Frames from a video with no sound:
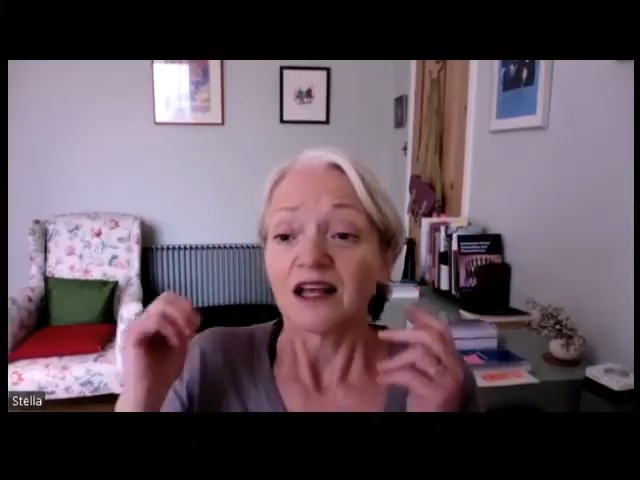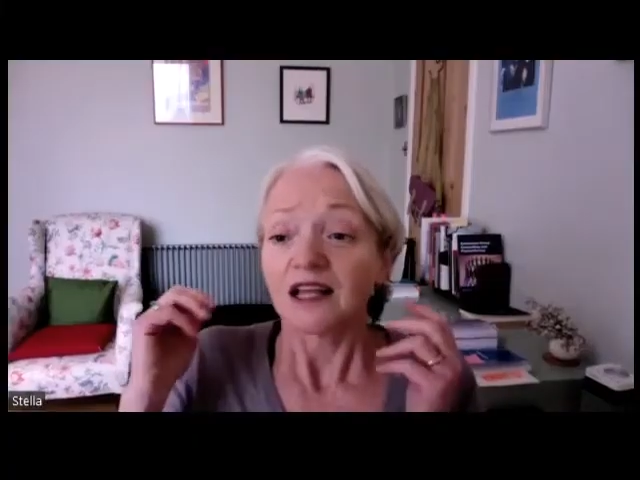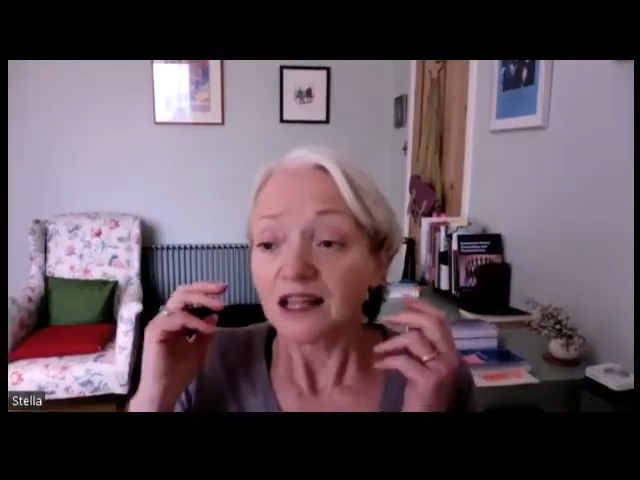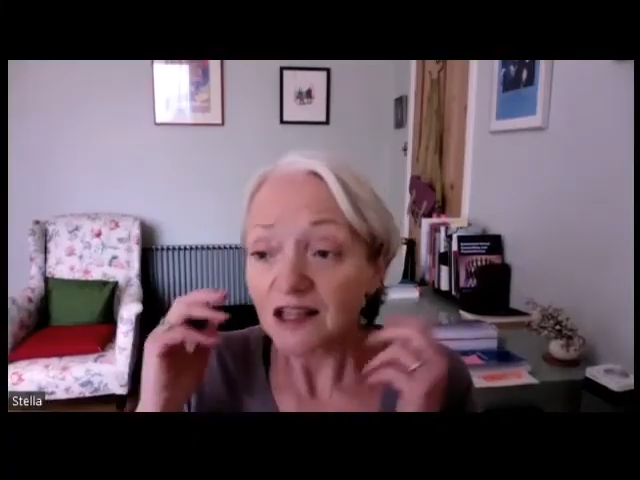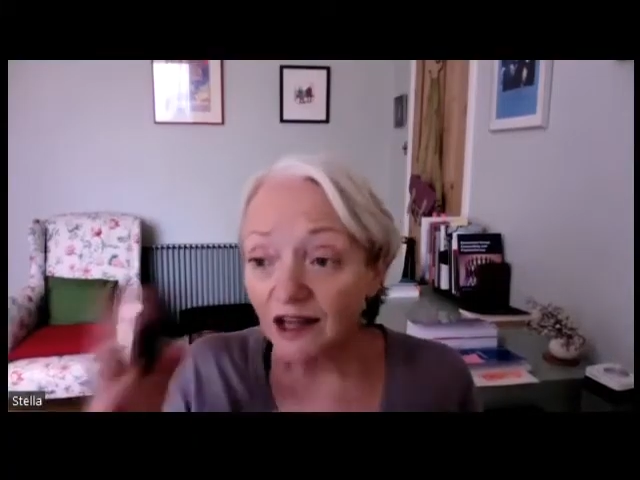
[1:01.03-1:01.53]

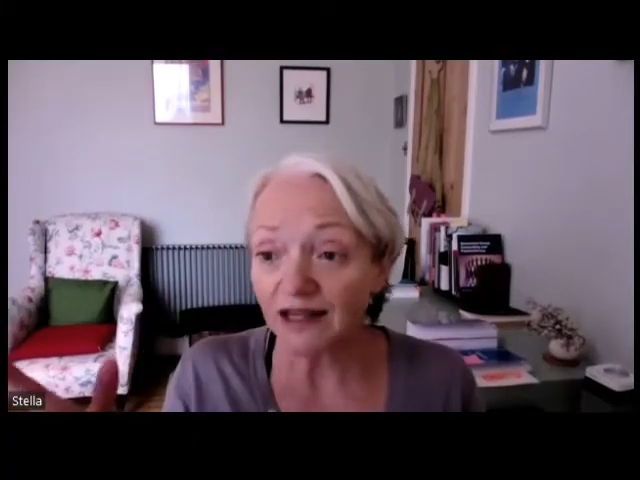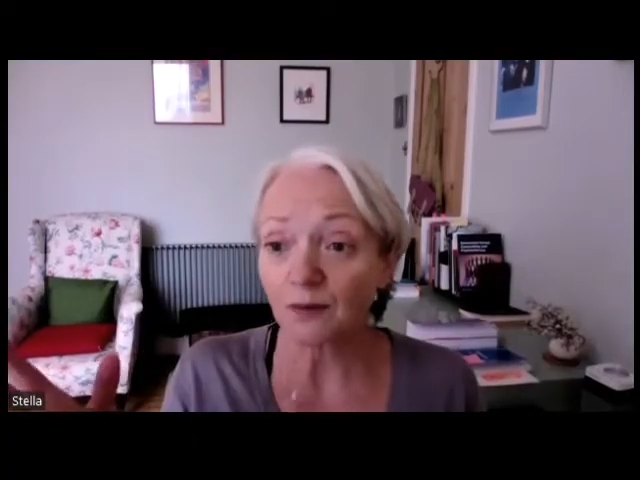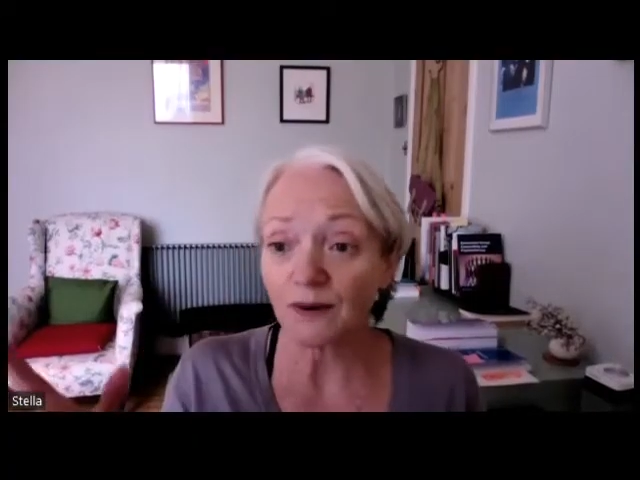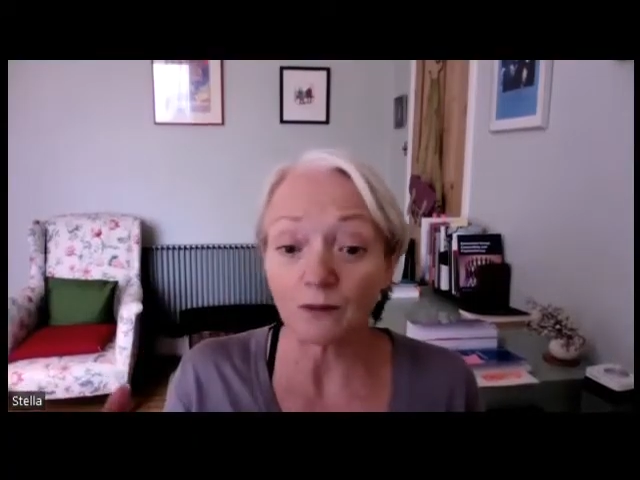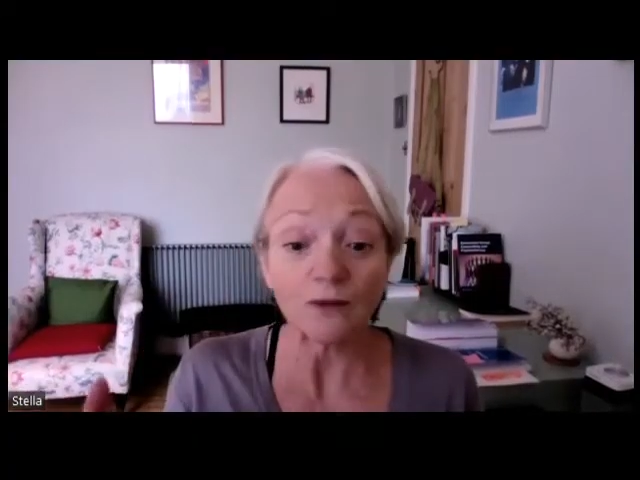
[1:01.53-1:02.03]
like
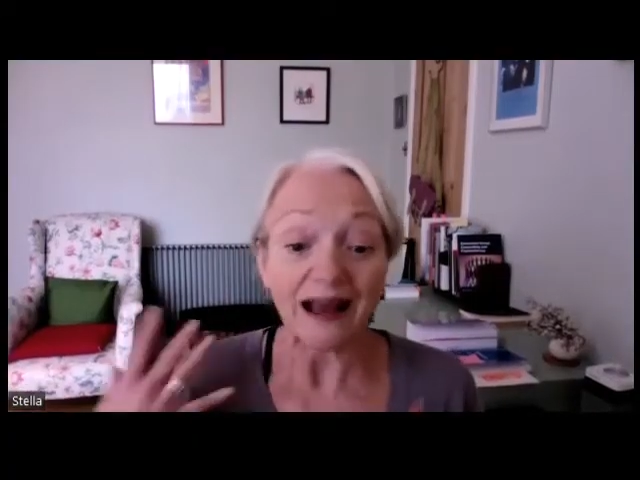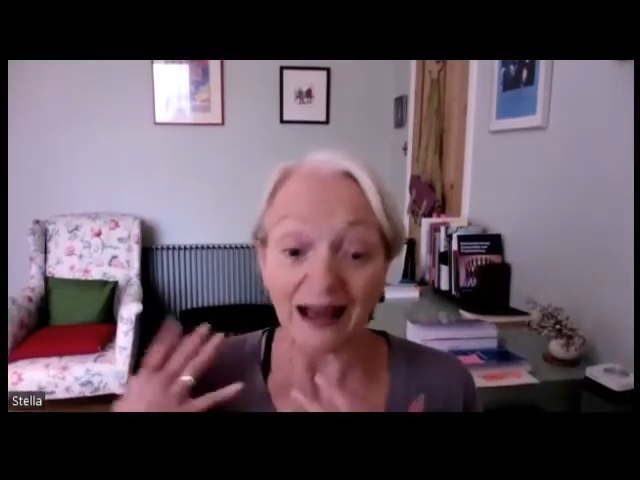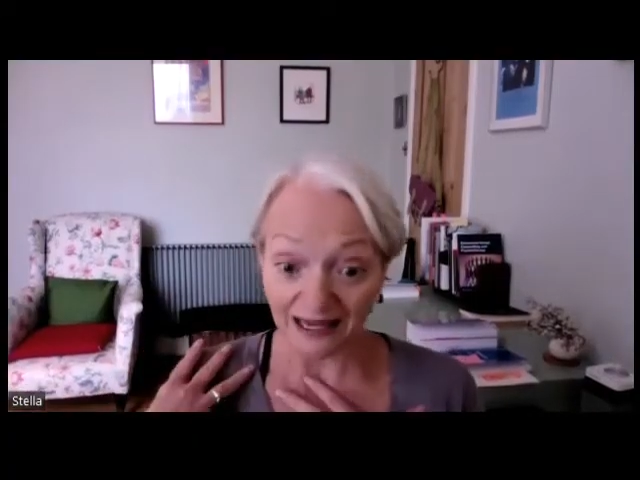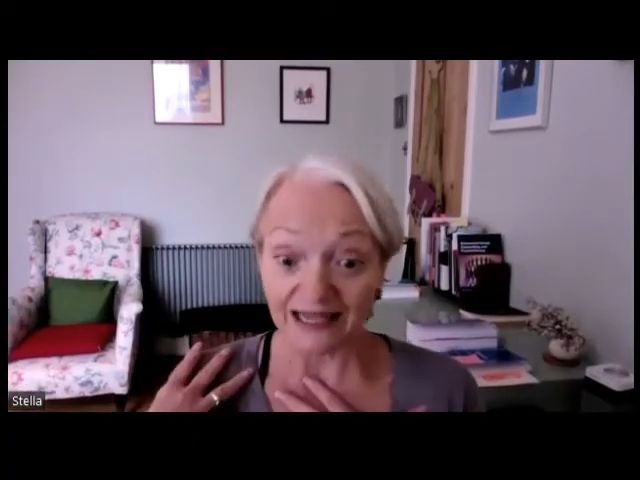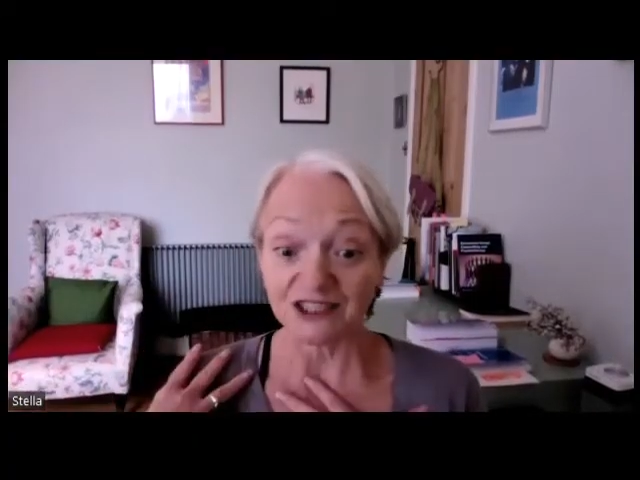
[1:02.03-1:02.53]
when we're
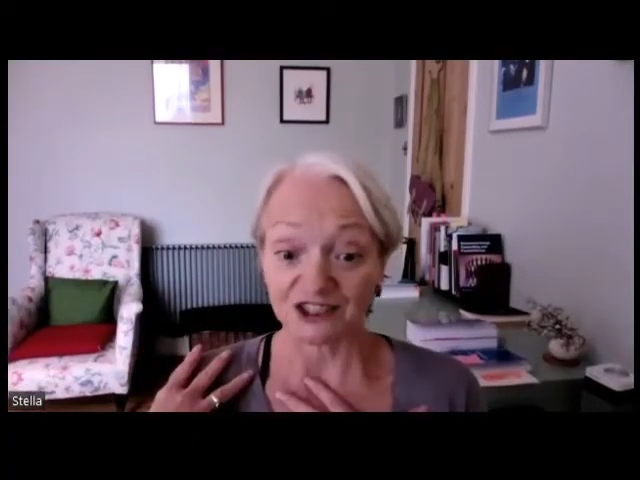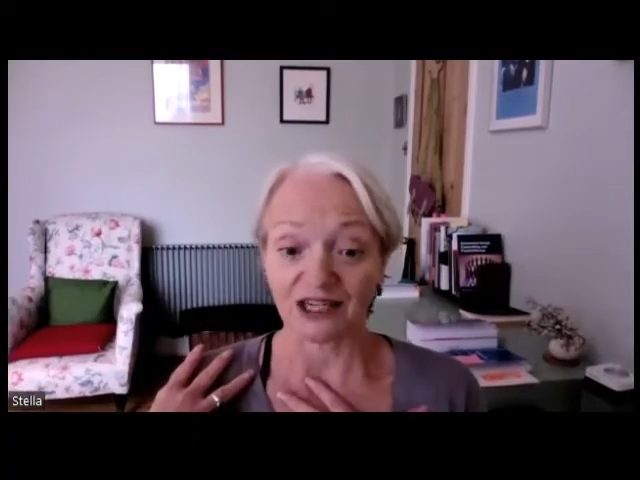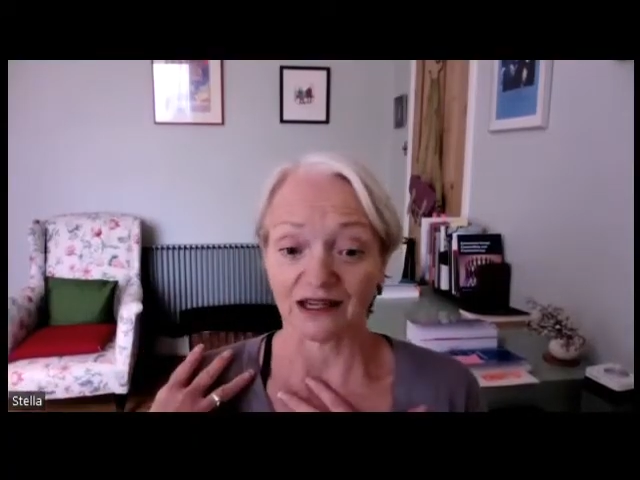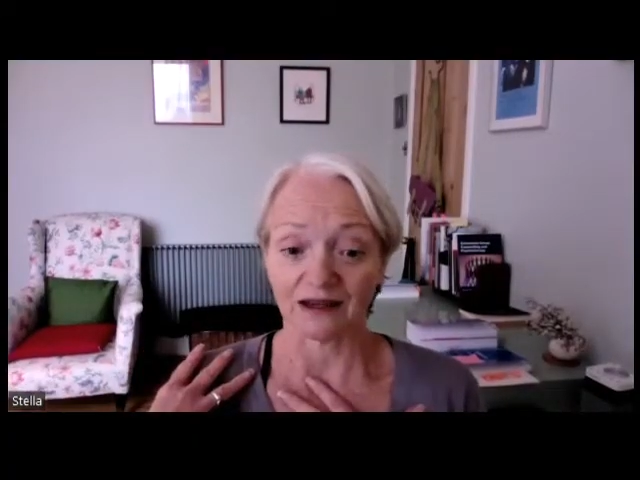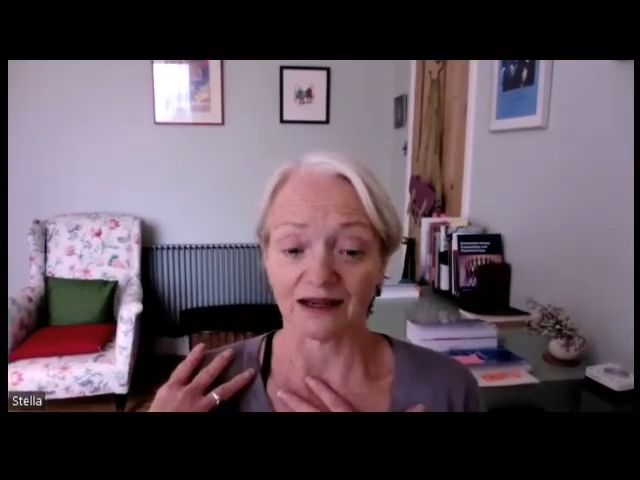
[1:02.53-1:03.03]

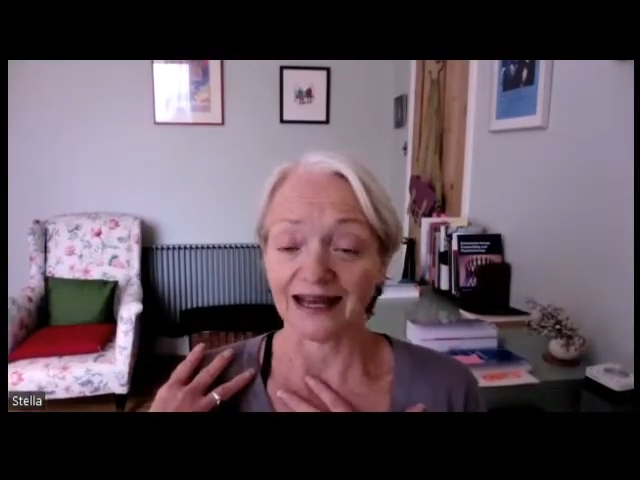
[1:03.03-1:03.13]
aging